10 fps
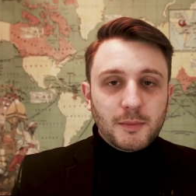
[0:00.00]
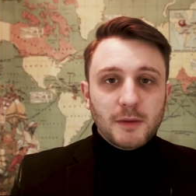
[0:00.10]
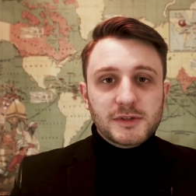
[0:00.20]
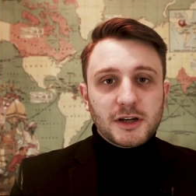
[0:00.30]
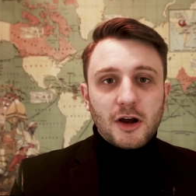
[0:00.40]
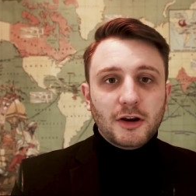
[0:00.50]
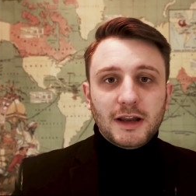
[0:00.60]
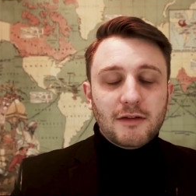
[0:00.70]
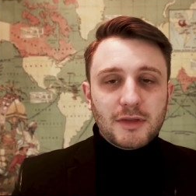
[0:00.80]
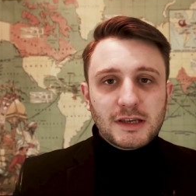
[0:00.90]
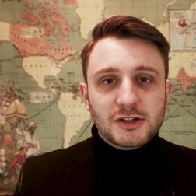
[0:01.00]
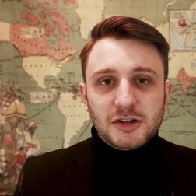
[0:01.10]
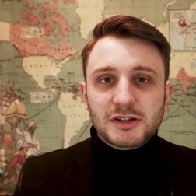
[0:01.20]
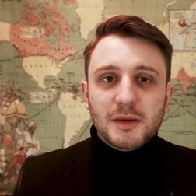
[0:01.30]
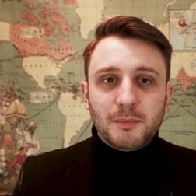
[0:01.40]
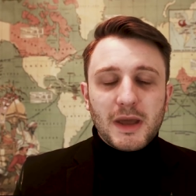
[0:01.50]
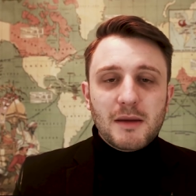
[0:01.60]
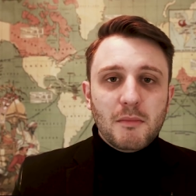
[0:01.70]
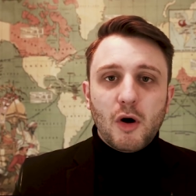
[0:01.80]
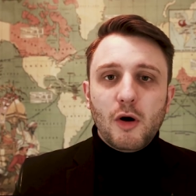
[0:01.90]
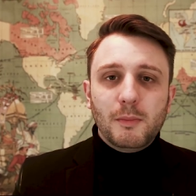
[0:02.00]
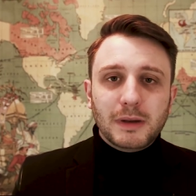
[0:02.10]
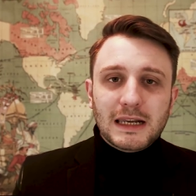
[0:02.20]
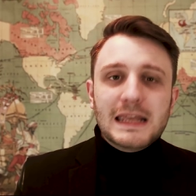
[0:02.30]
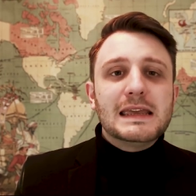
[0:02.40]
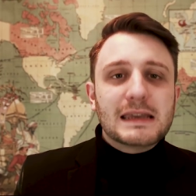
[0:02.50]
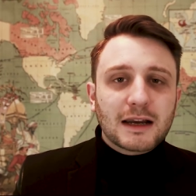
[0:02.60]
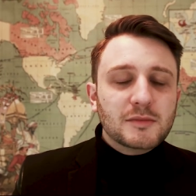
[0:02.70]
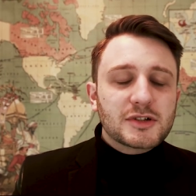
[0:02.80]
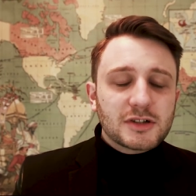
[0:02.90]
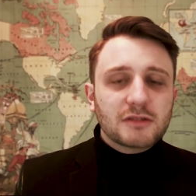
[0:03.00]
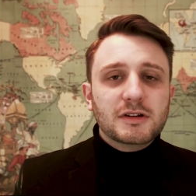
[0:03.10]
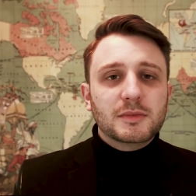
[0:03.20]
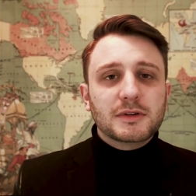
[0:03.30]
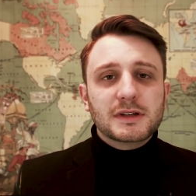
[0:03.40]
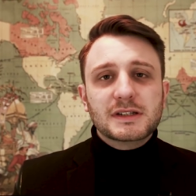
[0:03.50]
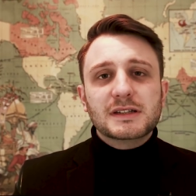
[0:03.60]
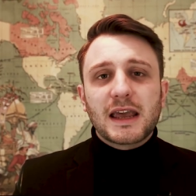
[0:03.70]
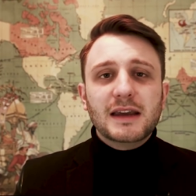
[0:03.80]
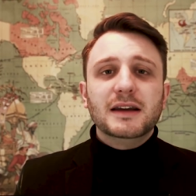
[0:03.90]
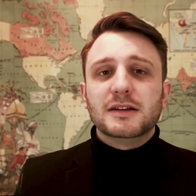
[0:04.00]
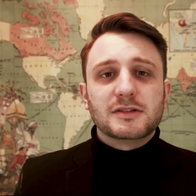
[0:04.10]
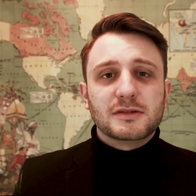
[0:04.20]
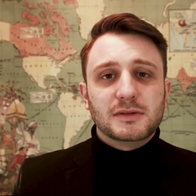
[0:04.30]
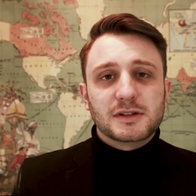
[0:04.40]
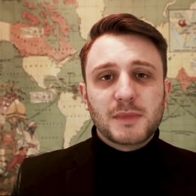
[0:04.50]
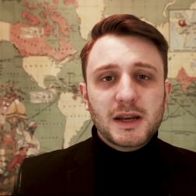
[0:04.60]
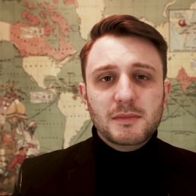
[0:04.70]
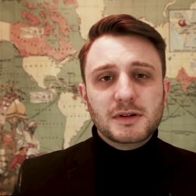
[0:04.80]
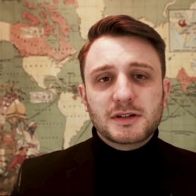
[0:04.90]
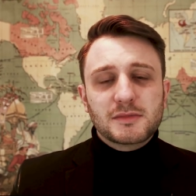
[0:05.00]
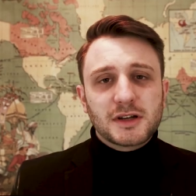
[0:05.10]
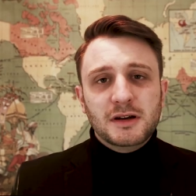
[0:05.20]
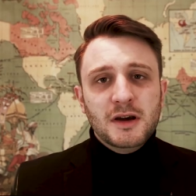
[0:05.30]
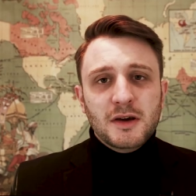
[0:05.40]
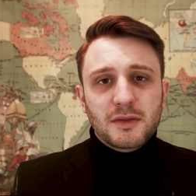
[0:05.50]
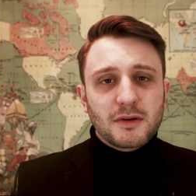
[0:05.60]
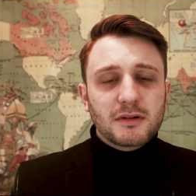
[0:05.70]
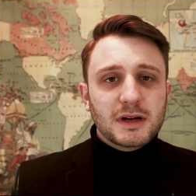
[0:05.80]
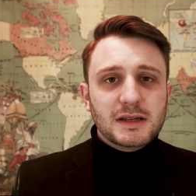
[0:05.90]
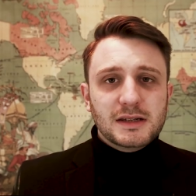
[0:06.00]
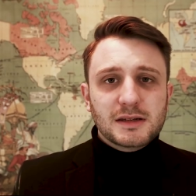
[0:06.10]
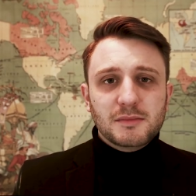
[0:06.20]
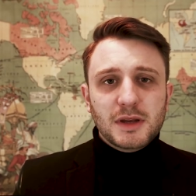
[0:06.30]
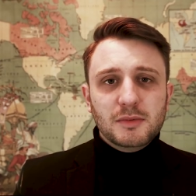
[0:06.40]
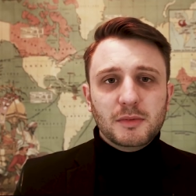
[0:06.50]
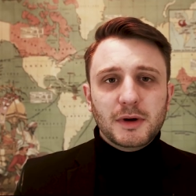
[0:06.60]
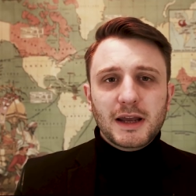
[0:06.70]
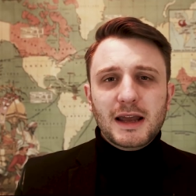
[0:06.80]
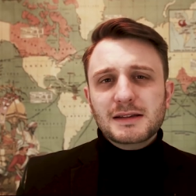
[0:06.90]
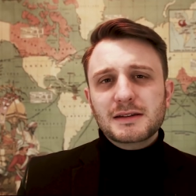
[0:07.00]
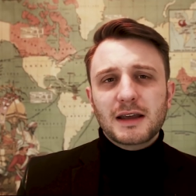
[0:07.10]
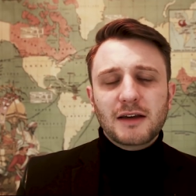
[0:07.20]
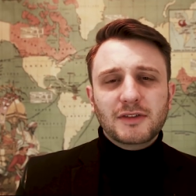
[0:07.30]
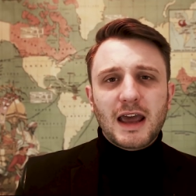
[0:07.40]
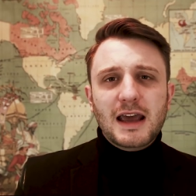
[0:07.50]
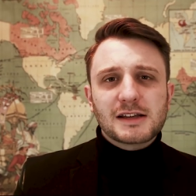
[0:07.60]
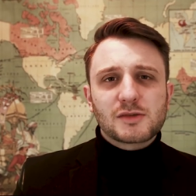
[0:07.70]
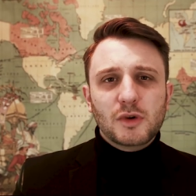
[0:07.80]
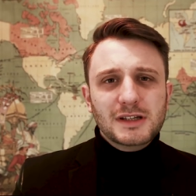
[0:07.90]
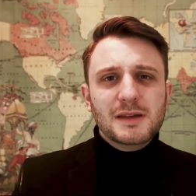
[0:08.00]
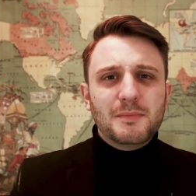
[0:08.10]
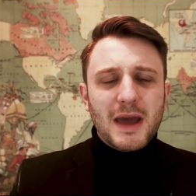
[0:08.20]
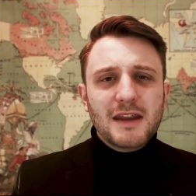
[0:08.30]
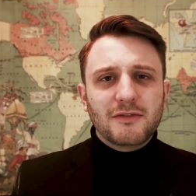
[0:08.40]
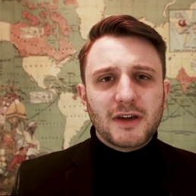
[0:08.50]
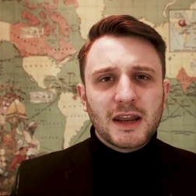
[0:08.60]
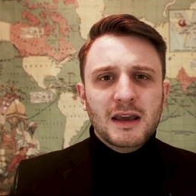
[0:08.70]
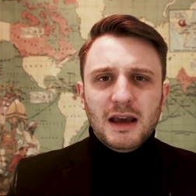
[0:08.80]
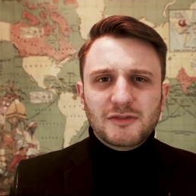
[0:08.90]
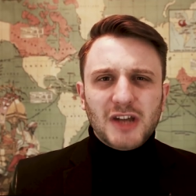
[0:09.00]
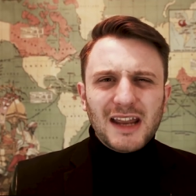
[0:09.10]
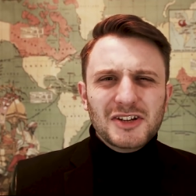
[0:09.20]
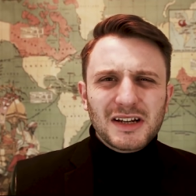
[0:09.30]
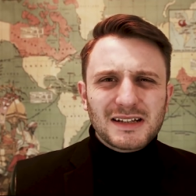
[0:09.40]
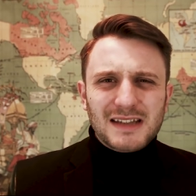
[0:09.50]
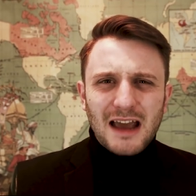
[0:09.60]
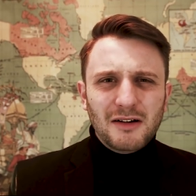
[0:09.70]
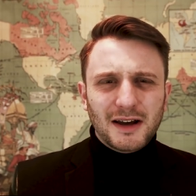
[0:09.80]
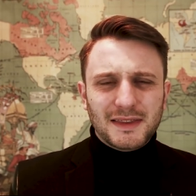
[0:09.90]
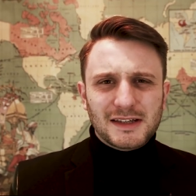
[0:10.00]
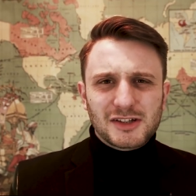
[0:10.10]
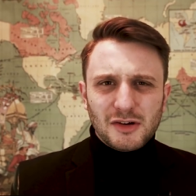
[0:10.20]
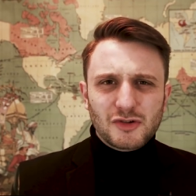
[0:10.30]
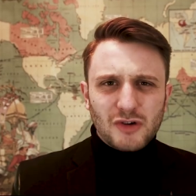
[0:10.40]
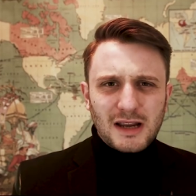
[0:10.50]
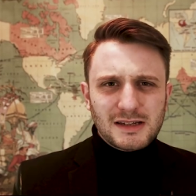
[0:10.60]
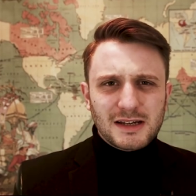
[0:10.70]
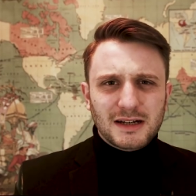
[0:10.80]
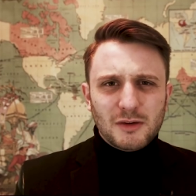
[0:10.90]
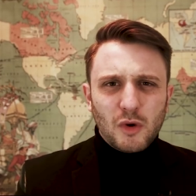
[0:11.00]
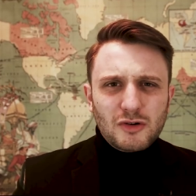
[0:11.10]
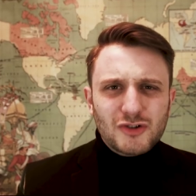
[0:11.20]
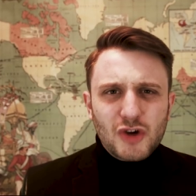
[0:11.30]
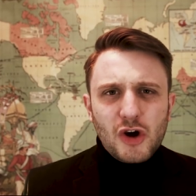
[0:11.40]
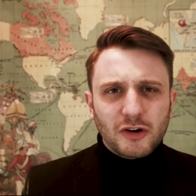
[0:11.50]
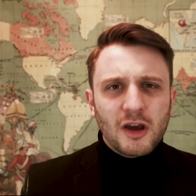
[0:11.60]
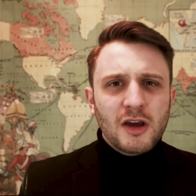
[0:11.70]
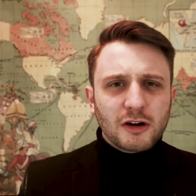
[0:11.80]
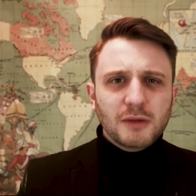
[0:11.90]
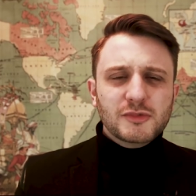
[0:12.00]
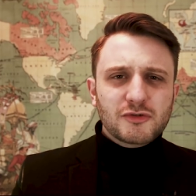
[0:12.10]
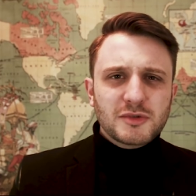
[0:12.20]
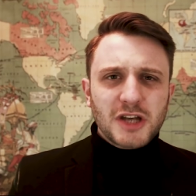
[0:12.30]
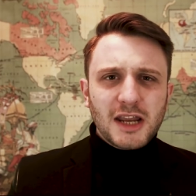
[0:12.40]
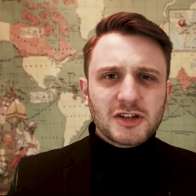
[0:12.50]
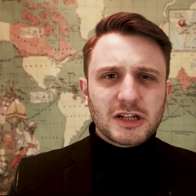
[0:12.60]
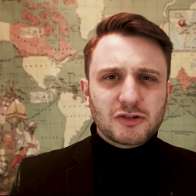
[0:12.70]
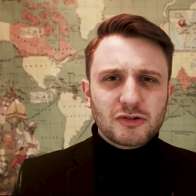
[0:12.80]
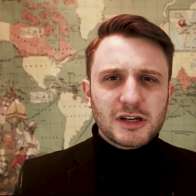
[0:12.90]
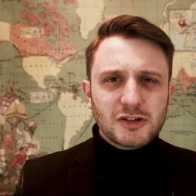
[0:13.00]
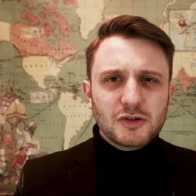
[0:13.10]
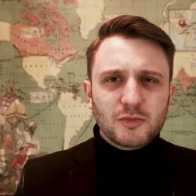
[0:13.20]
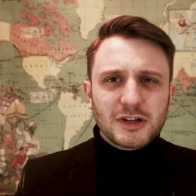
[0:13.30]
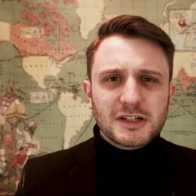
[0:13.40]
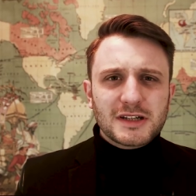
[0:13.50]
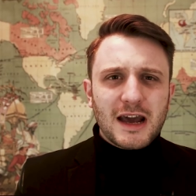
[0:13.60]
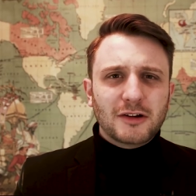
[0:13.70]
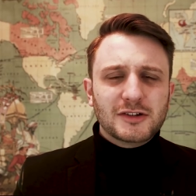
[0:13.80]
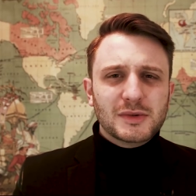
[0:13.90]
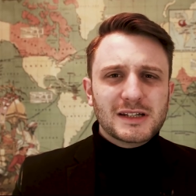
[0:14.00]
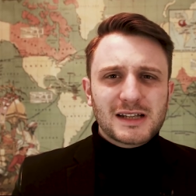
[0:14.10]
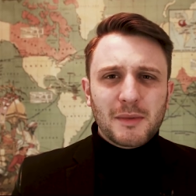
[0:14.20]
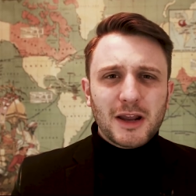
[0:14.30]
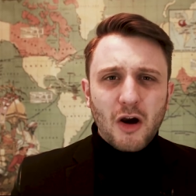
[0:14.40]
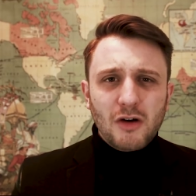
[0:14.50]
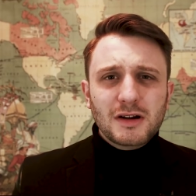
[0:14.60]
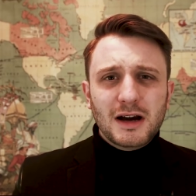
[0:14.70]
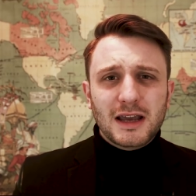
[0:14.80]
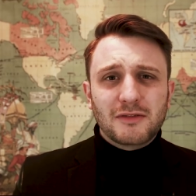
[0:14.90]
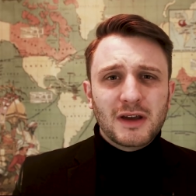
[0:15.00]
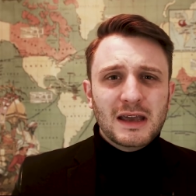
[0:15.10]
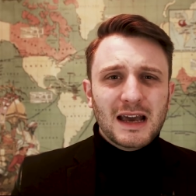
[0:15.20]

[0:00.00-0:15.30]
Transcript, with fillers: the pubs are gone and everything's just a bit more bleak i'm sorry but this is alien to us many muslims are thoroughly decent people but i have to ask what is the benefit of changing a town like this so drastically what good comes from changing a traditional british town into an islamic enclave